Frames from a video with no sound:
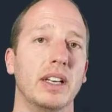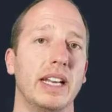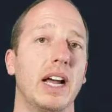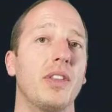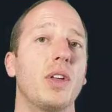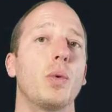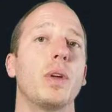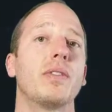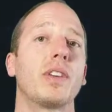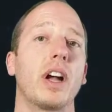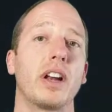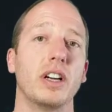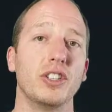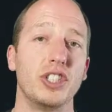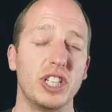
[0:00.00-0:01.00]
Now that we've
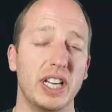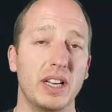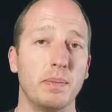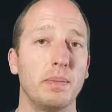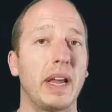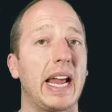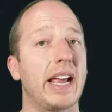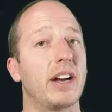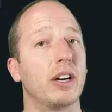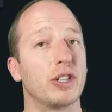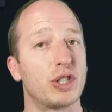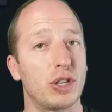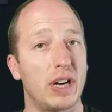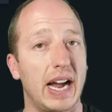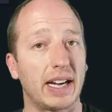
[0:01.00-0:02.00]
got our gym and our
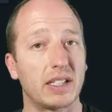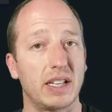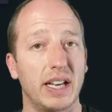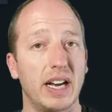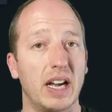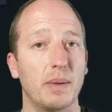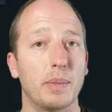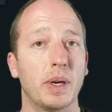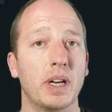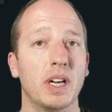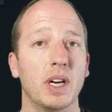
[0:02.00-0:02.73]
track set up,